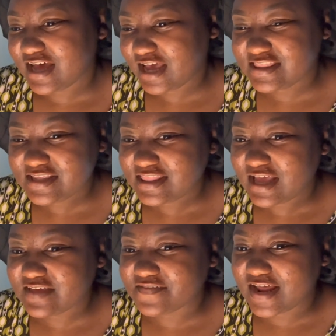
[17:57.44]
I think
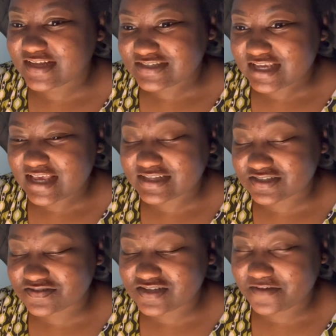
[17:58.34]
that even has like hints
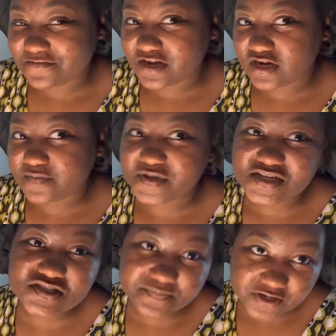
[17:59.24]
of slavery in it, but
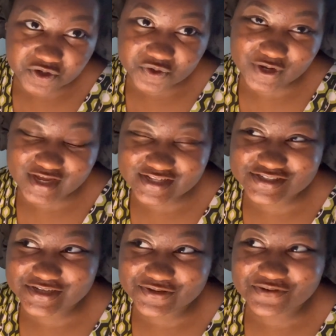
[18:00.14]
it's a middle grade,
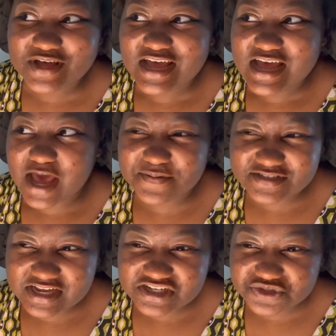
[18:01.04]
so I'm
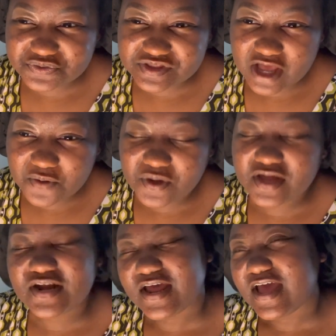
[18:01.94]
excited to read that
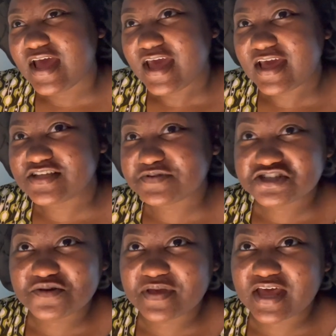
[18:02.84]
one, especially